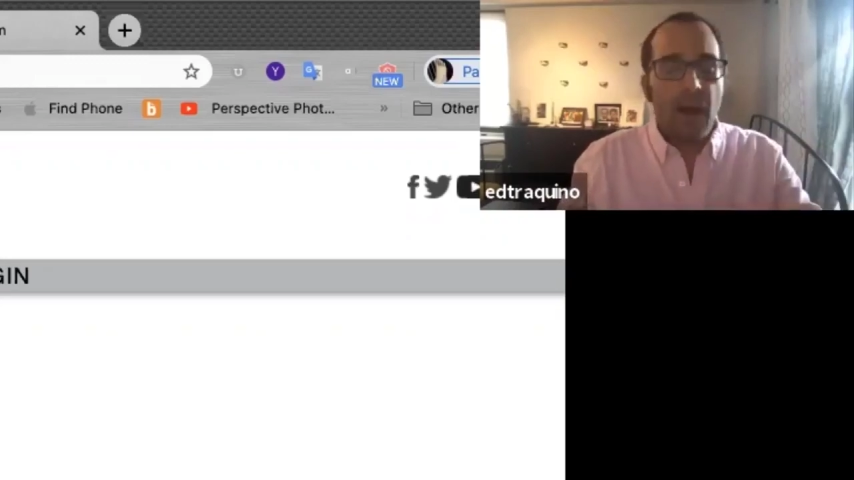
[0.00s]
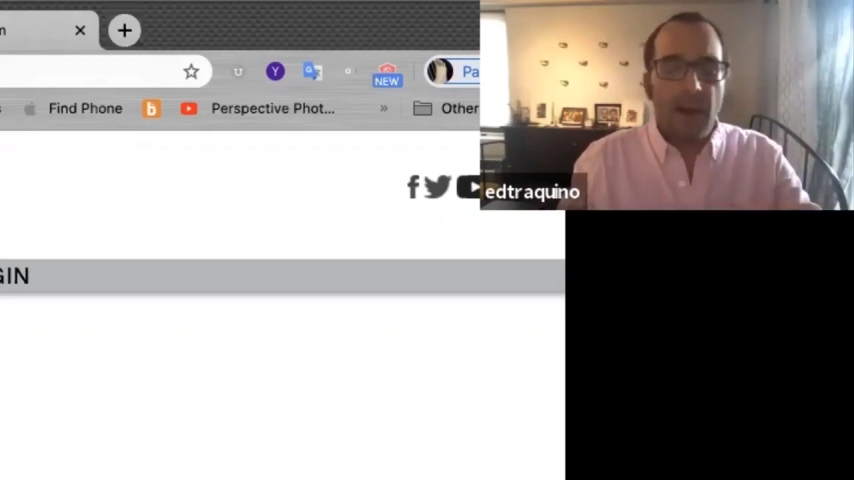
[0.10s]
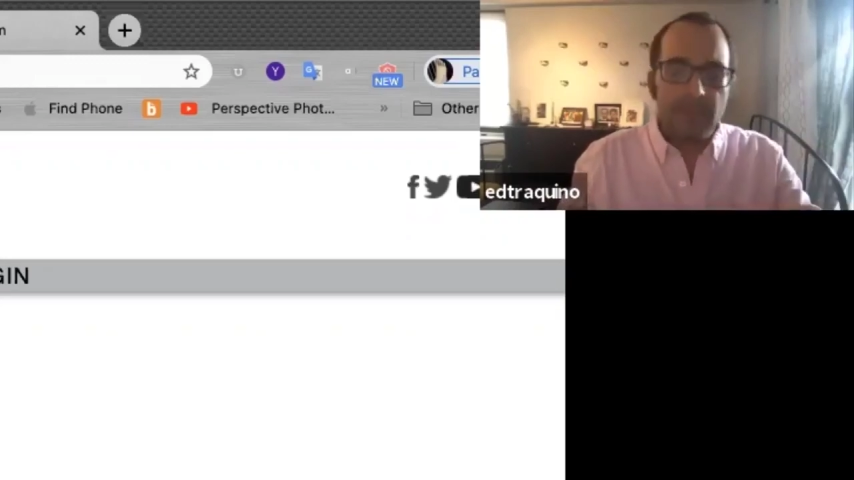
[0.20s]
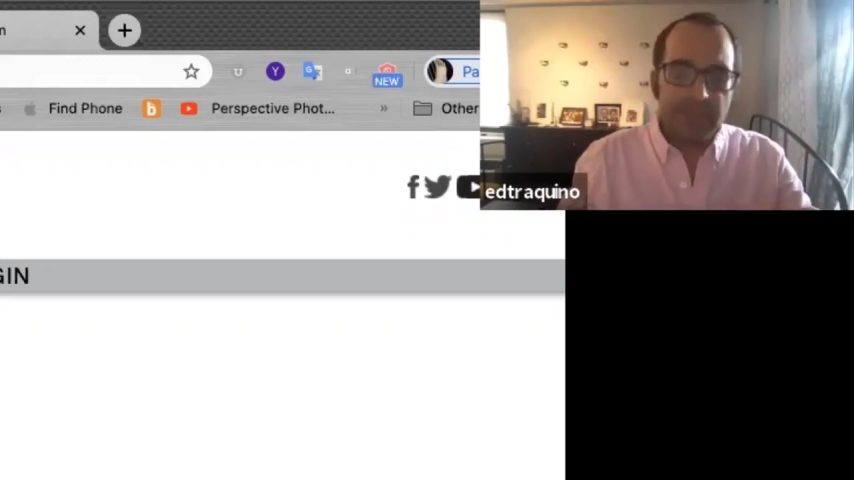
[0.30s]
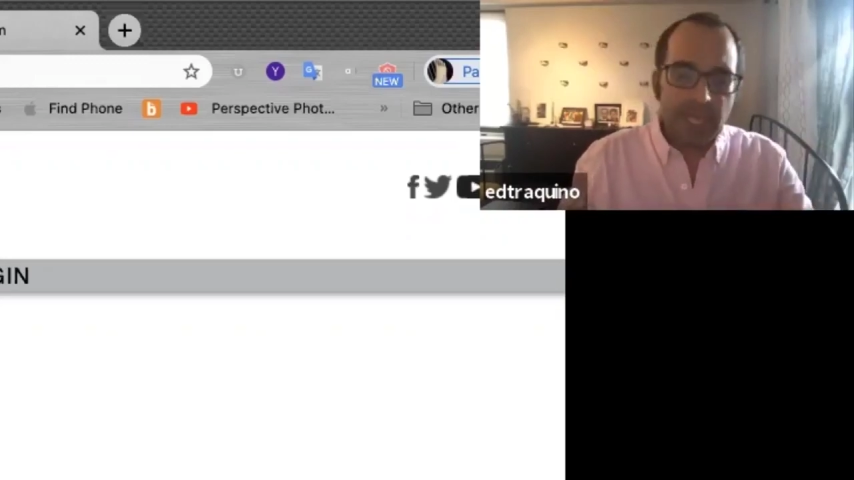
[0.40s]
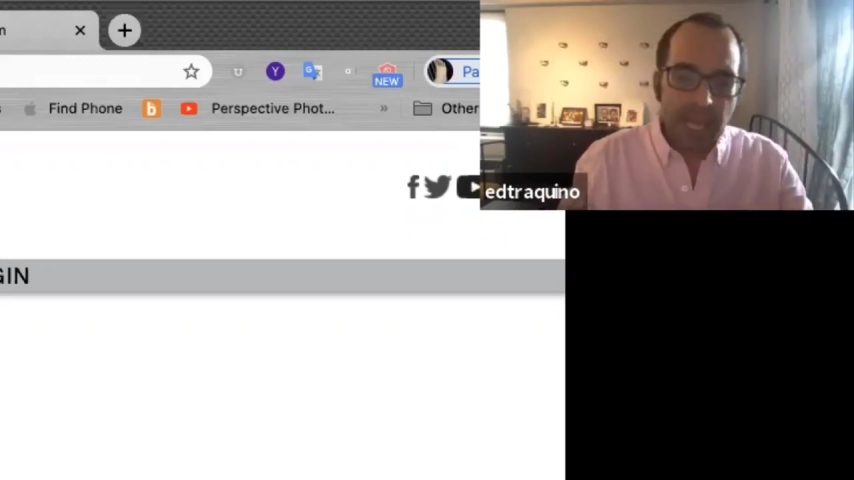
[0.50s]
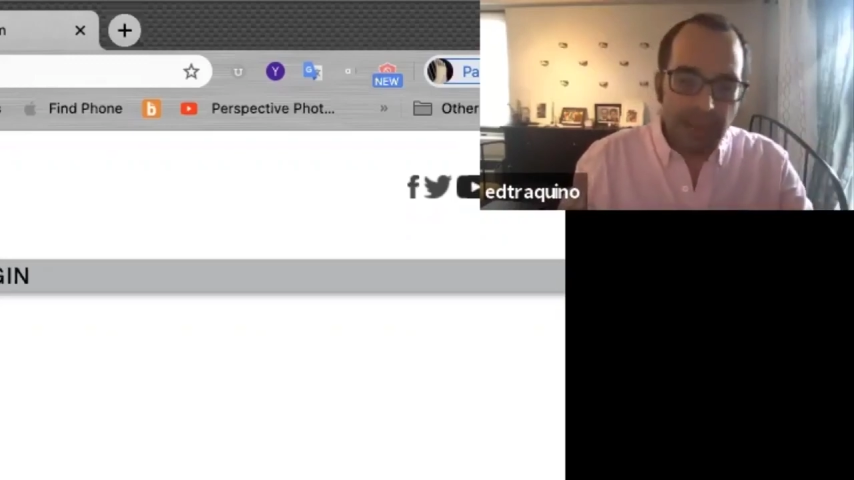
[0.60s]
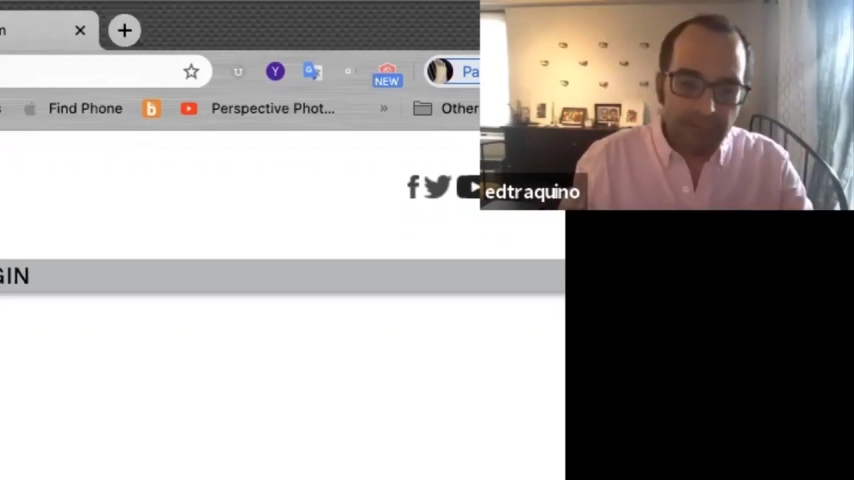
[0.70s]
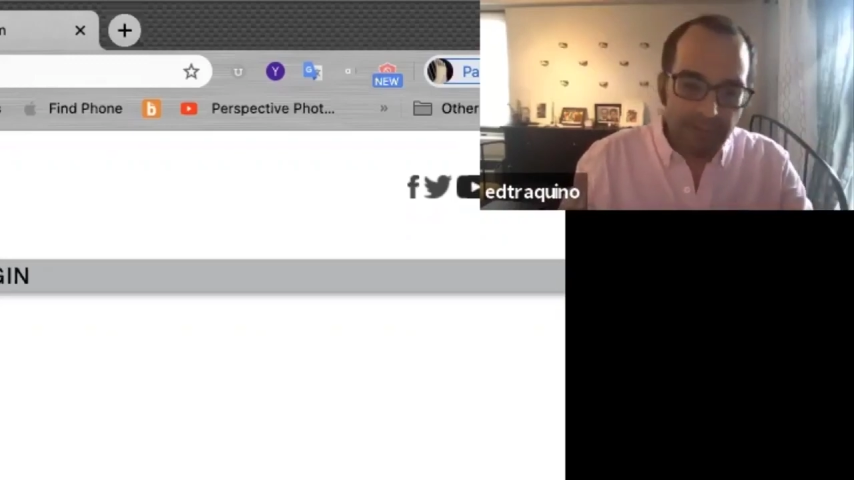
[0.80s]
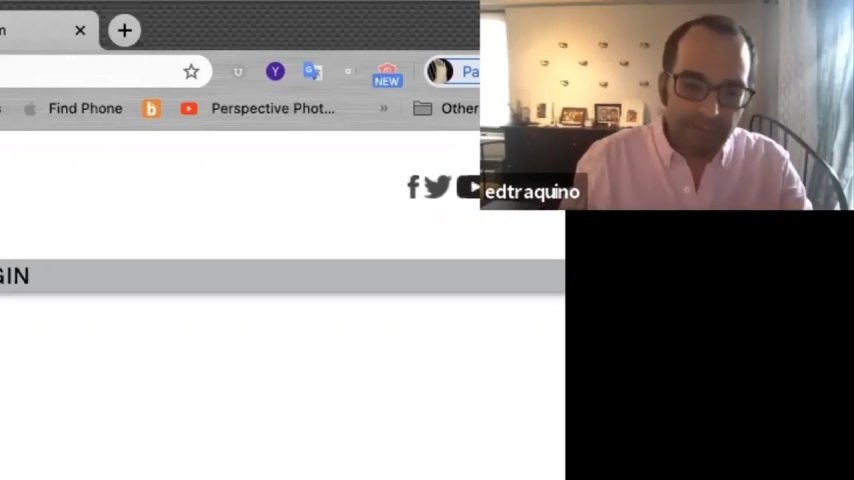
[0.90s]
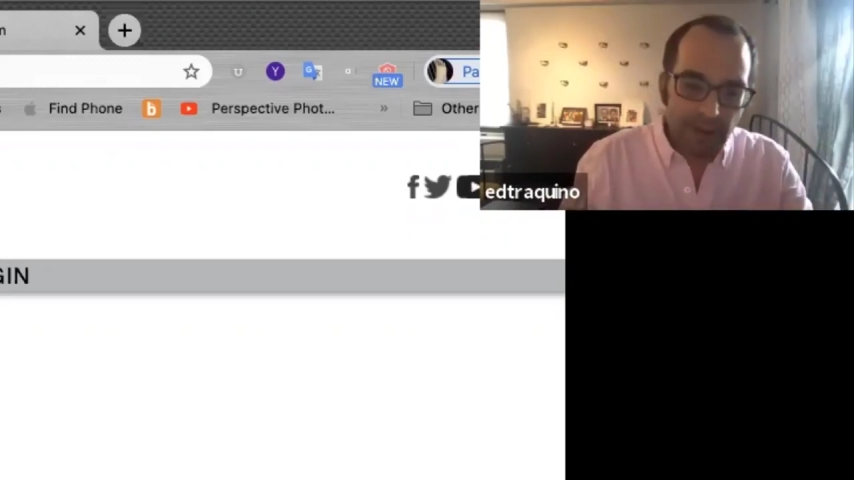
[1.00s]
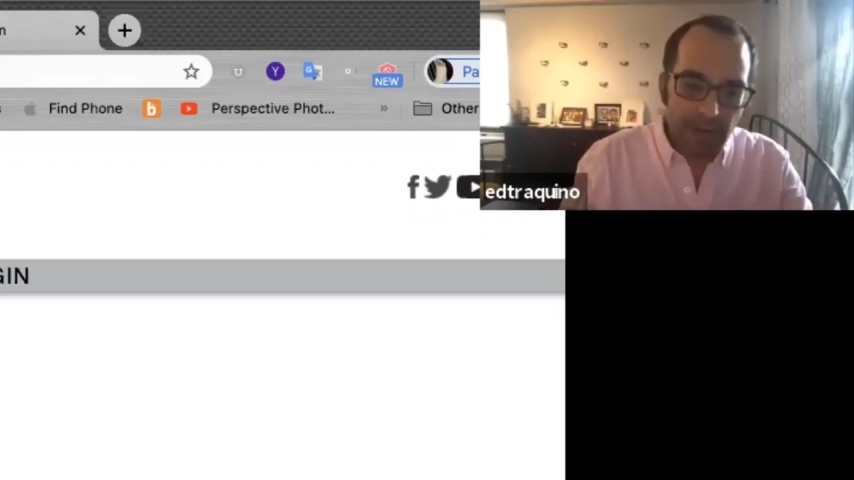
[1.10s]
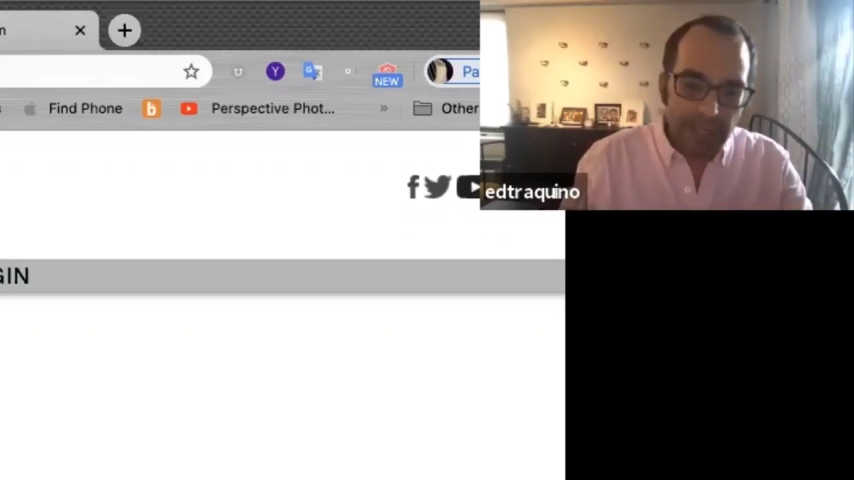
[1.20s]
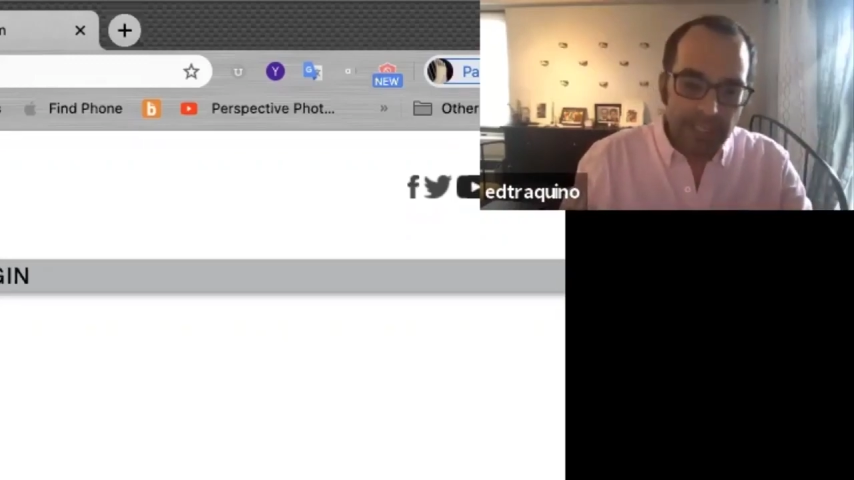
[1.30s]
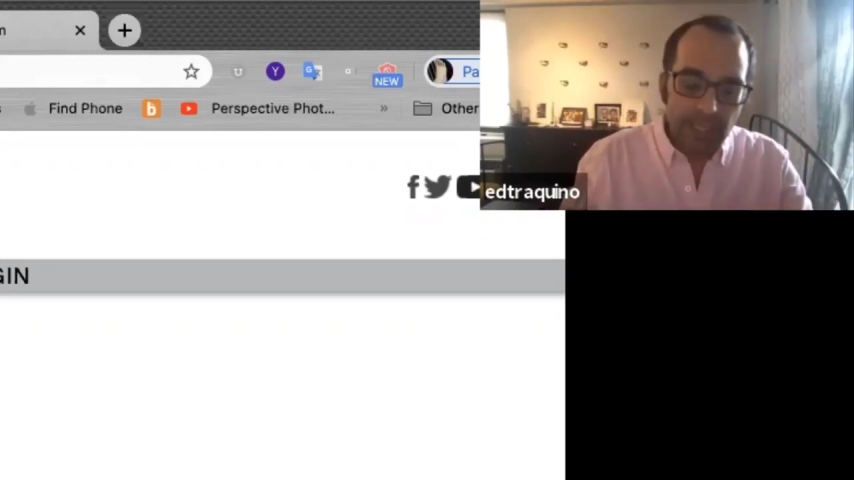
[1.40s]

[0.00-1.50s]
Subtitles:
I'm terrified